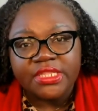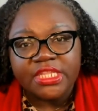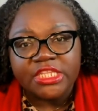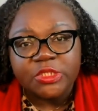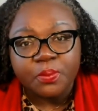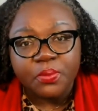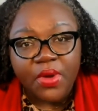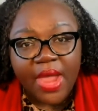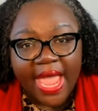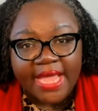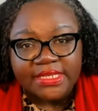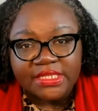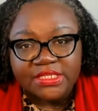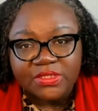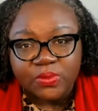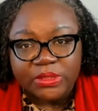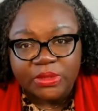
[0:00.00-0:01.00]
this
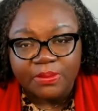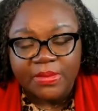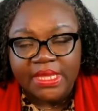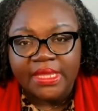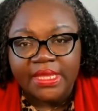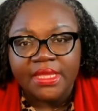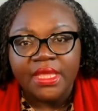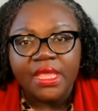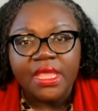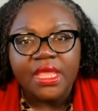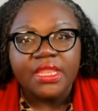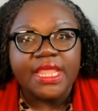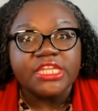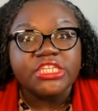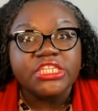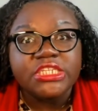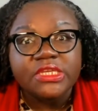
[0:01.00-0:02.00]
practice with me
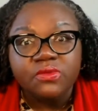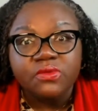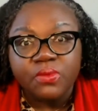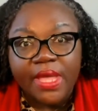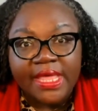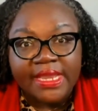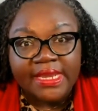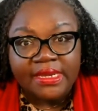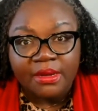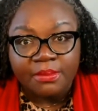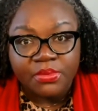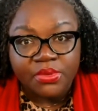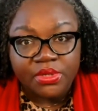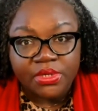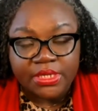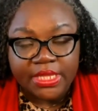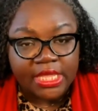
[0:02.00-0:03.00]
that she read in a book.